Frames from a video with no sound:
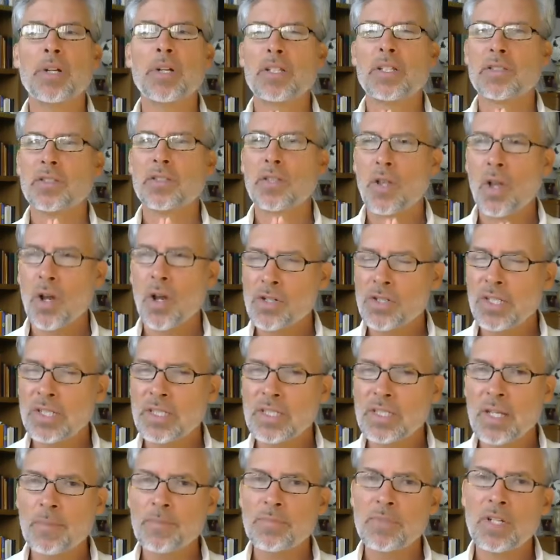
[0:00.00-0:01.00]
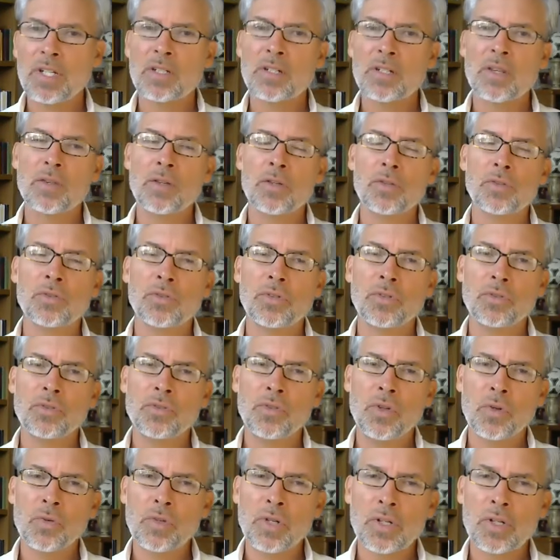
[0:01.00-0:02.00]
but it's largely tempting to those who
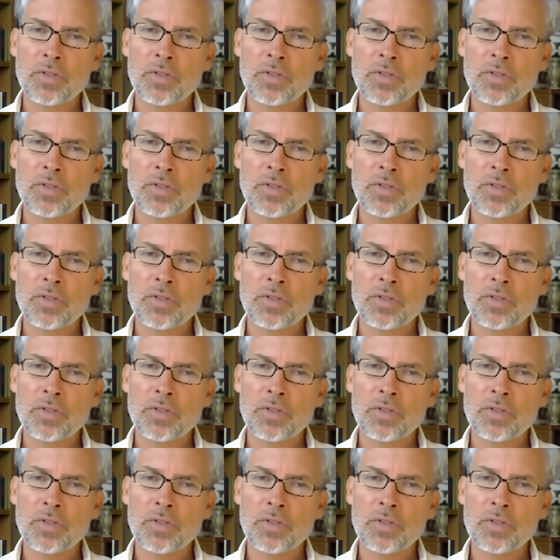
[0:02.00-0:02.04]
don't